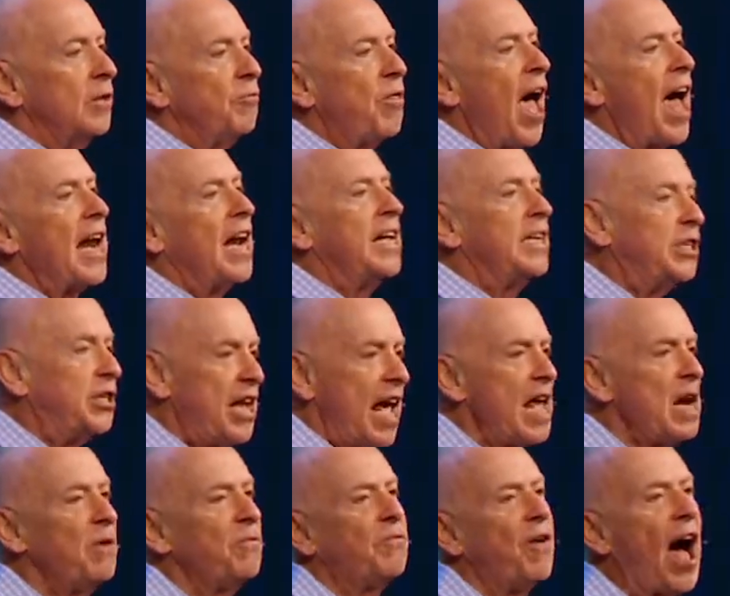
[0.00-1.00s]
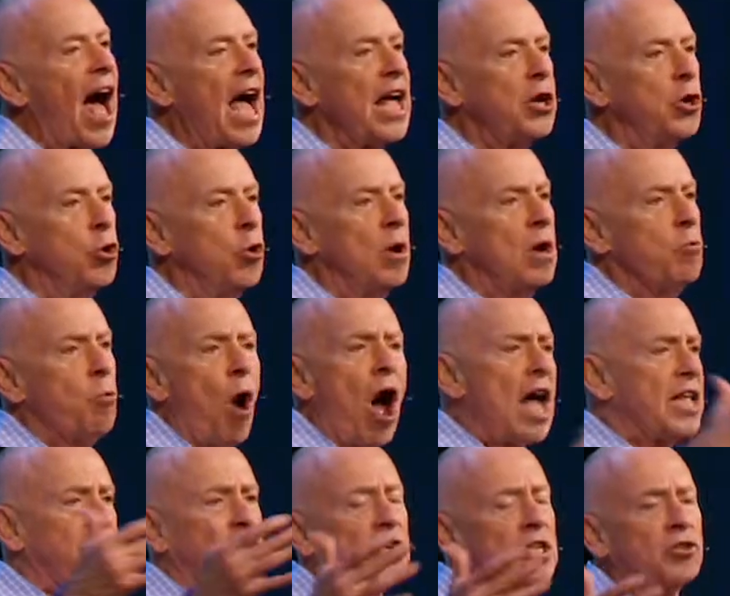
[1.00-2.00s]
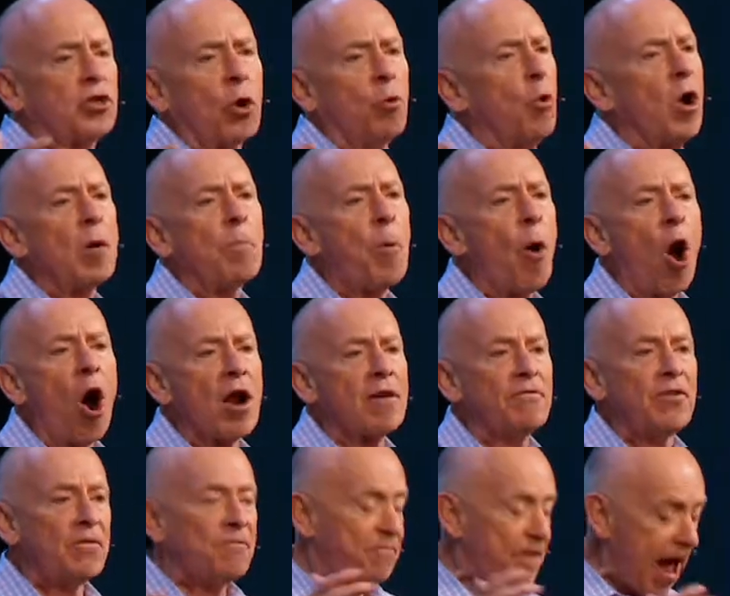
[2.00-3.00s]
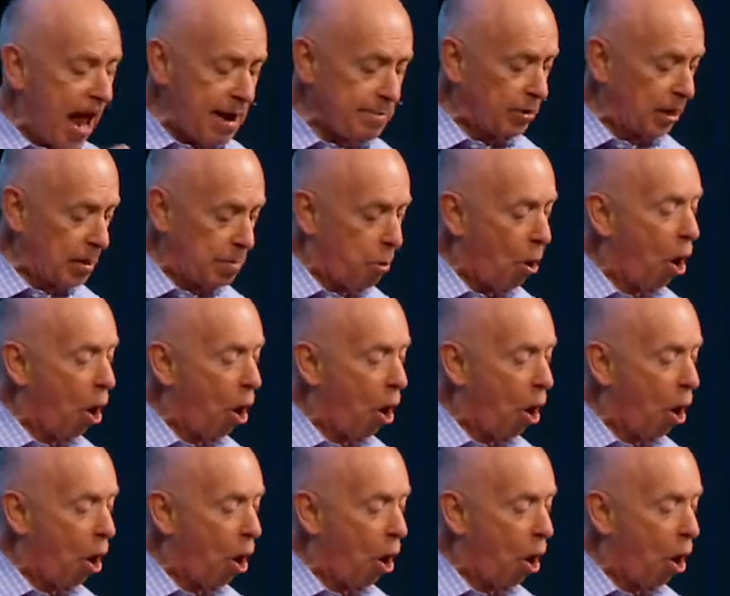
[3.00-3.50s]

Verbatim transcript: that identified who he was. And so we're part of a family,